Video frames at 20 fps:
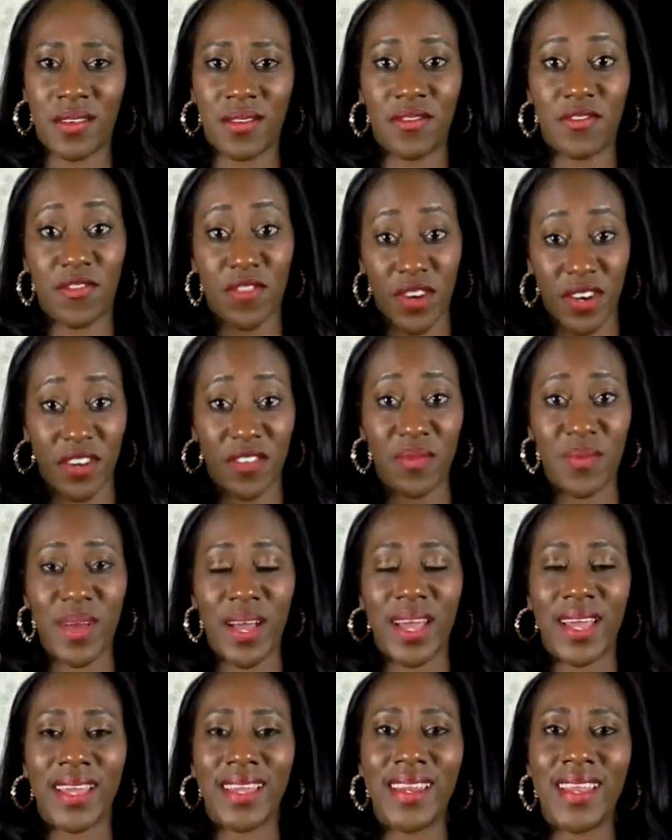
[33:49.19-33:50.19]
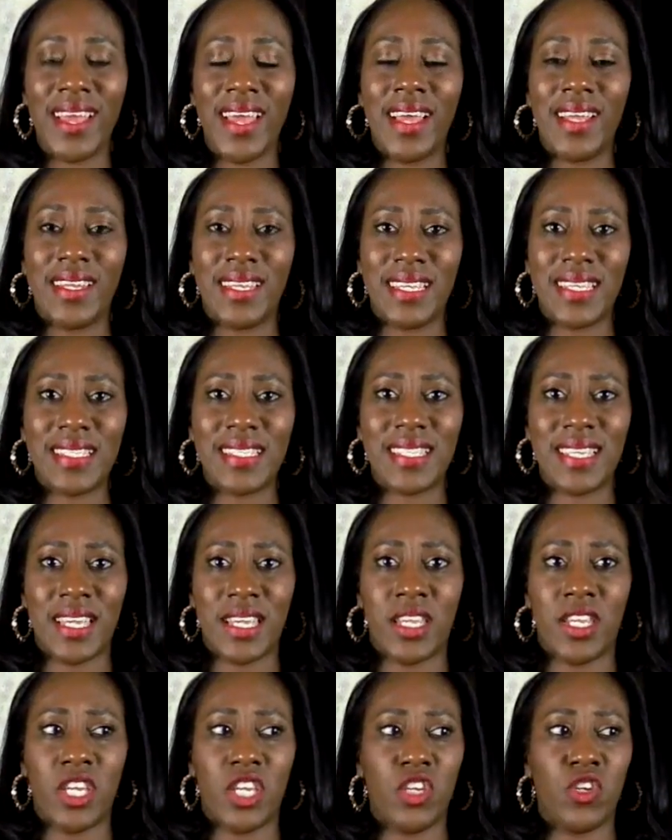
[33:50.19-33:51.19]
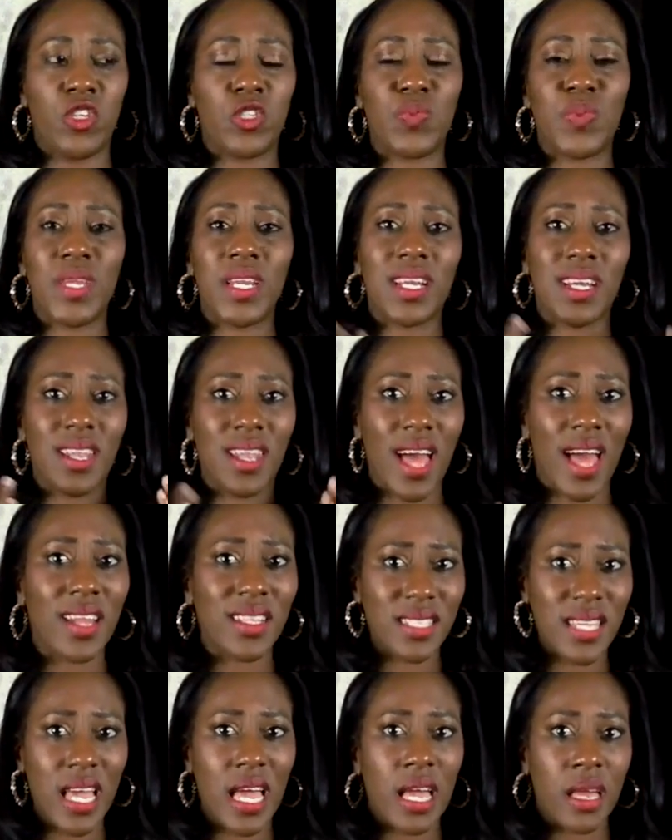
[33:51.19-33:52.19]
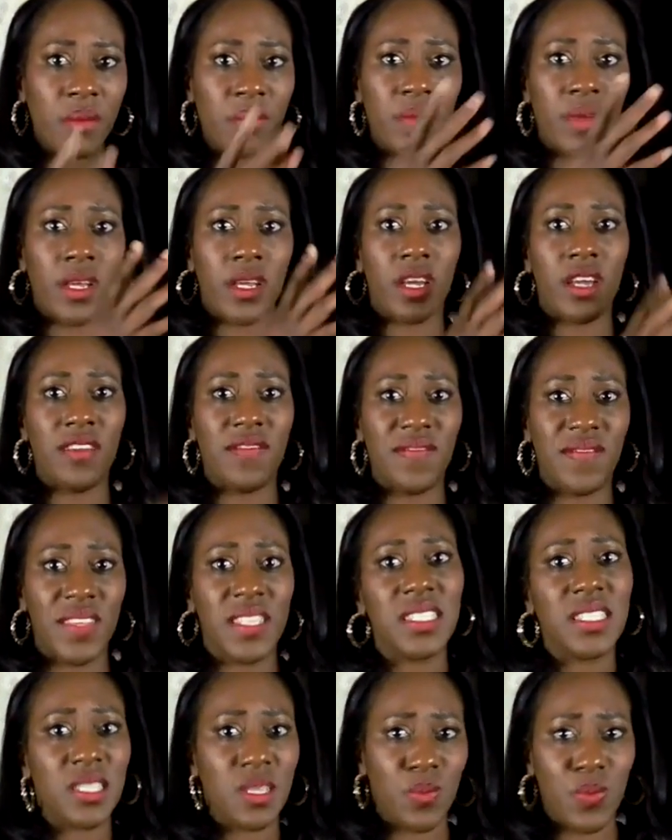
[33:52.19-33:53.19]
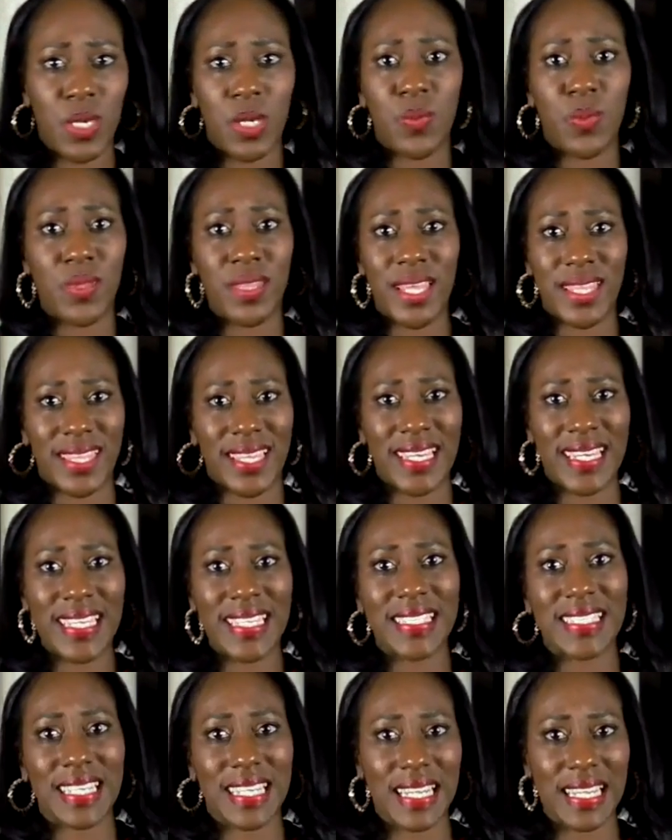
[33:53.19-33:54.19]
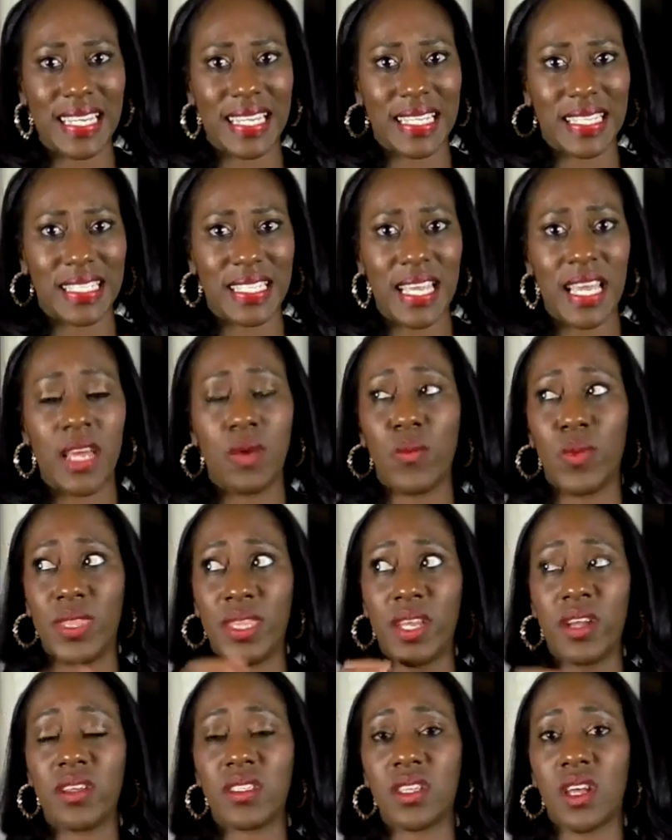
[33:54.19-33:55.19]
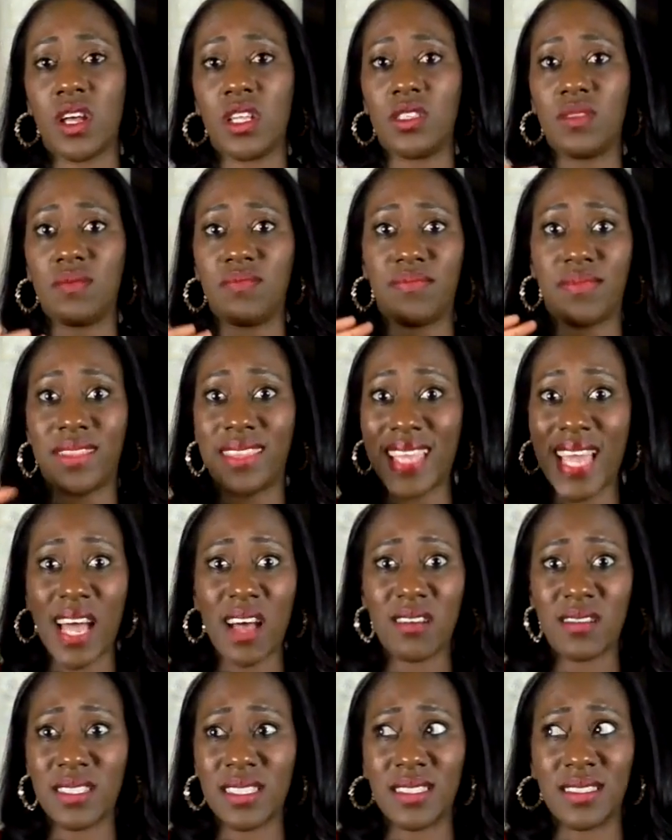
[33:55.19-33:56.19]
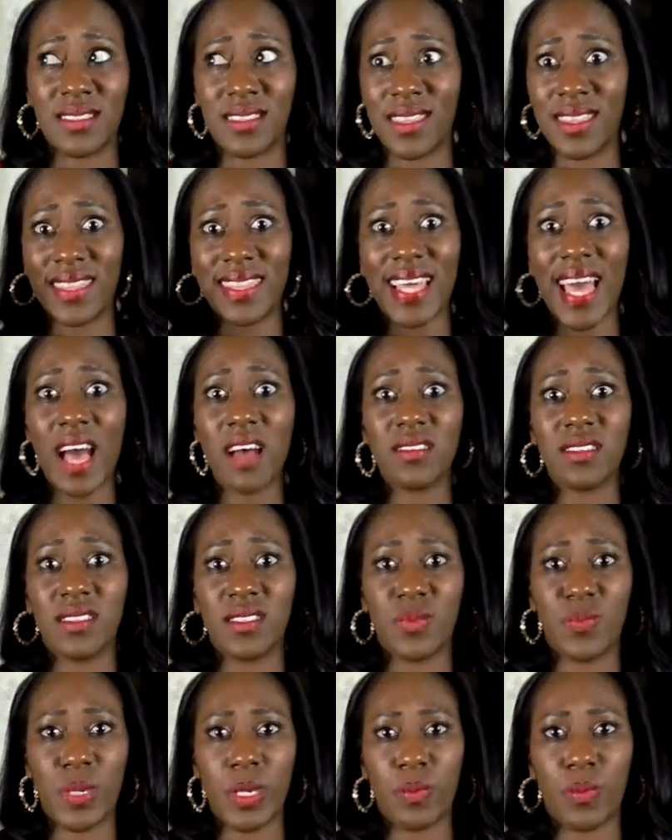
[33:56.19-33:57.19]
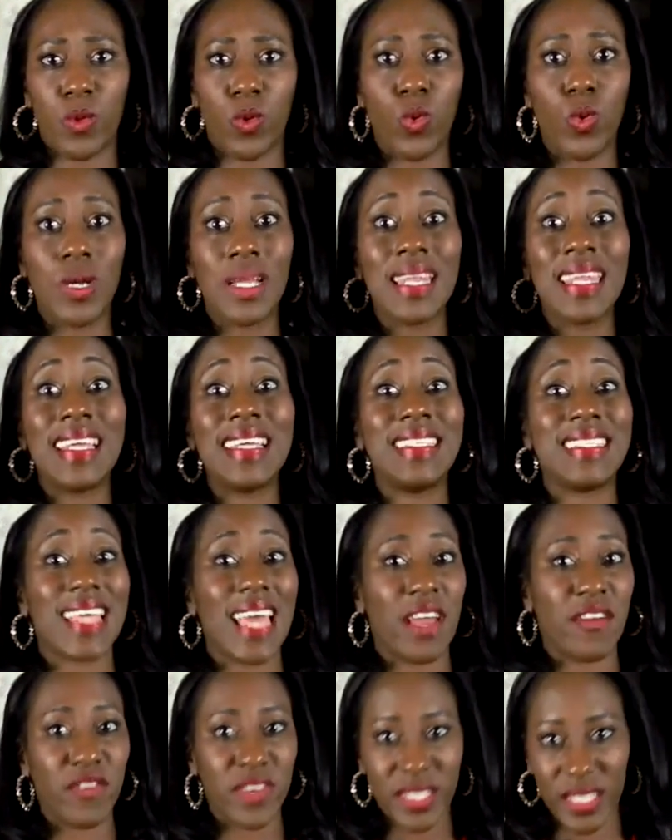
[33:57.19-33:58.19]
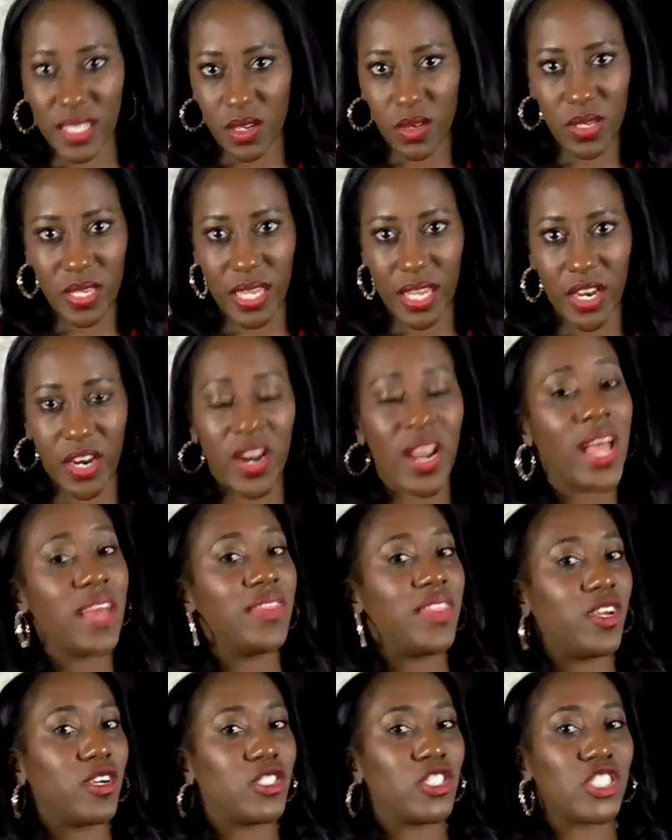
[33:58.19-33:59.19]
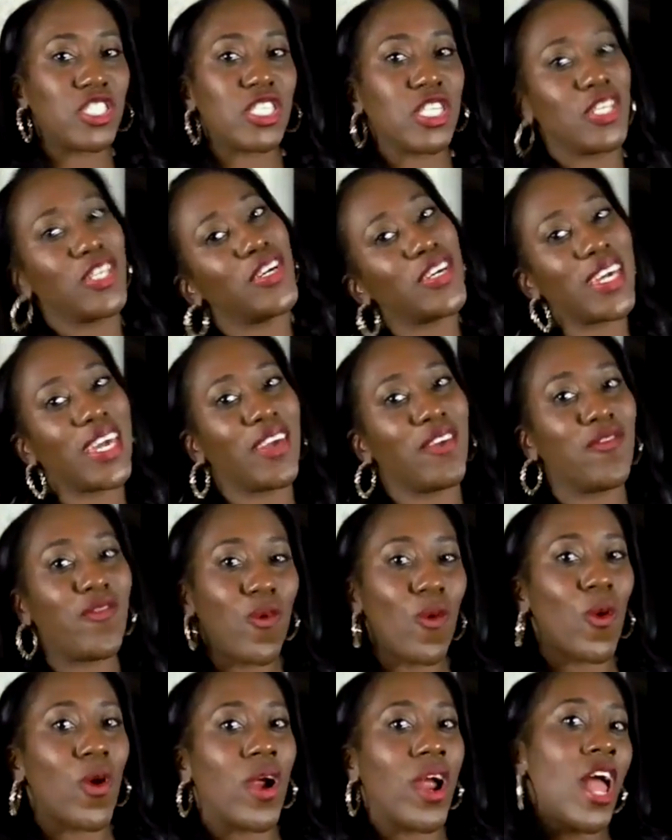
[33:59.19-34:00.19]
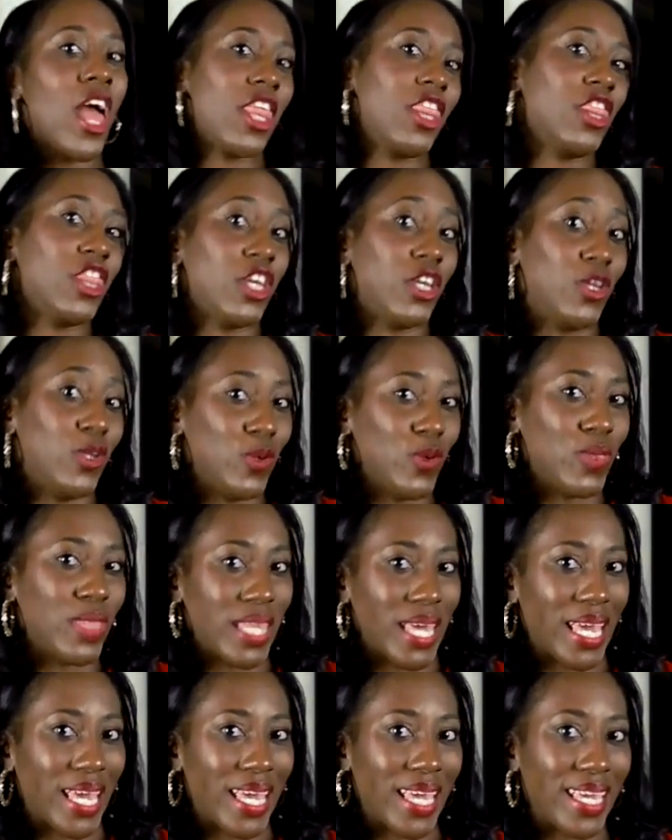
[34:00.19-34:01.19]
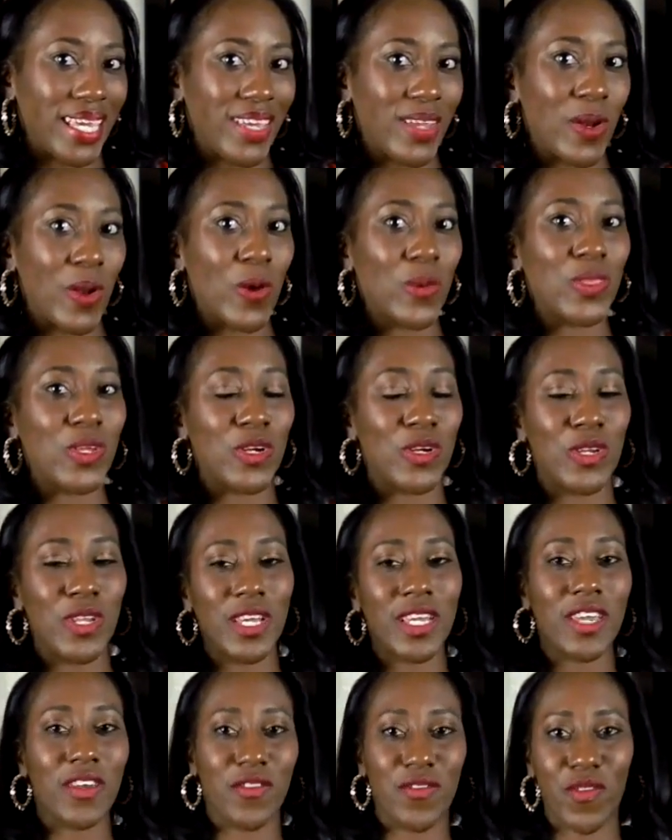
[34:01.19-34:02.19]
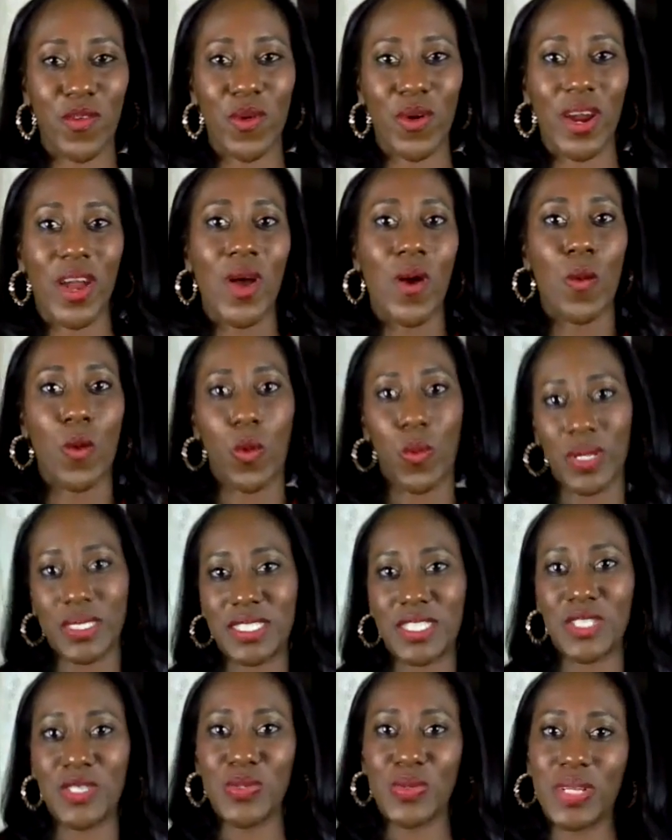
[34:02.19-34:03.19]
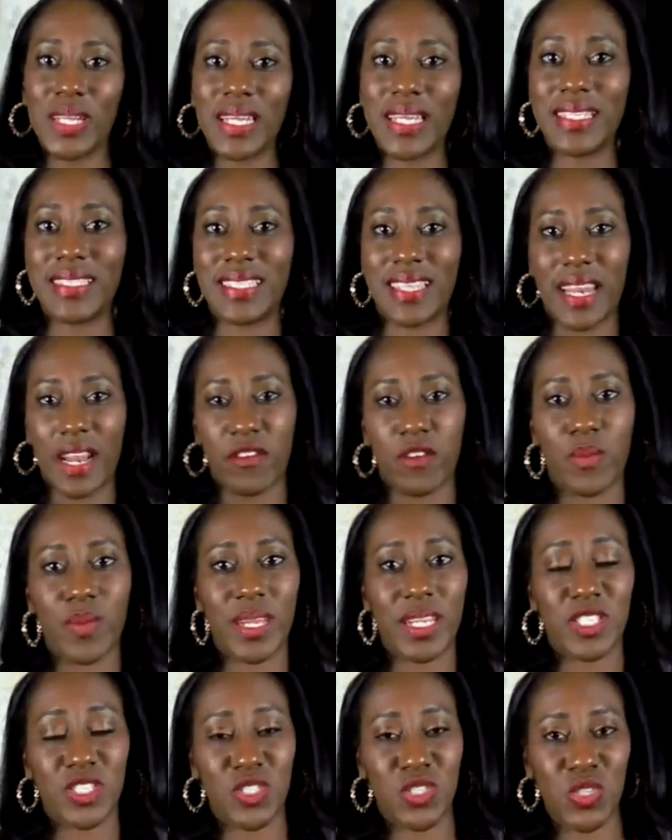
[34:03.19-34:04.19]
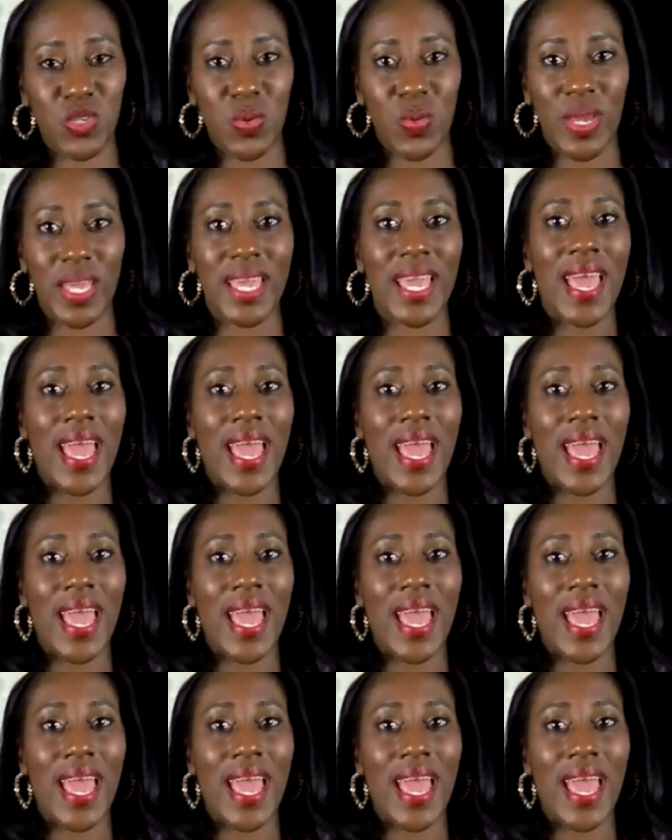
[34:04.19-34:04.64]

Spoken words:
friend of mine, listen, you're spending a lot of time convincing people that they need to cleanse when there's thousands and thousands of people who cleanse every single year. They're just looking for the new thing. They're looking for, well, what's the new cleanse that everybody's doing?